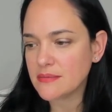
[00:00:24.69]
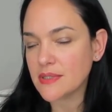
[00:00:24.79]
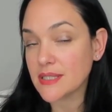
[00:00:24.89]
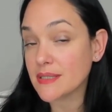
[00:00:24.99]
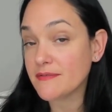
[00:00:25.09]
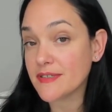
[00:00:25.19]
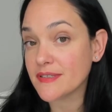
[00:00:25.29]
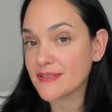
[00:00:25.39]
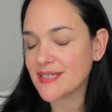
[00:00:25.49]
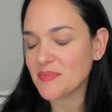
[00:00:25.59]
we're going to
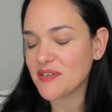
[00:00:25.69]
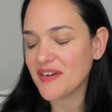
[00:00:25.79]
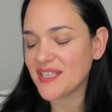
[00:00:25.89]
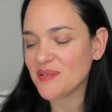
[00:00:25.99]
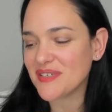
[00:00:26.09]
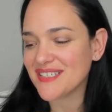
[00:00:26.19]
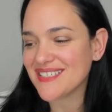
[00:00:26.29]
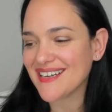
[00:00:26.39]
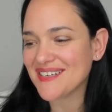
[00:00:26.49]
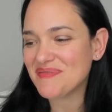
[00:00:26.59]
further subdivide them in a
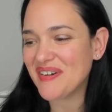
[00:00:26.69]
second,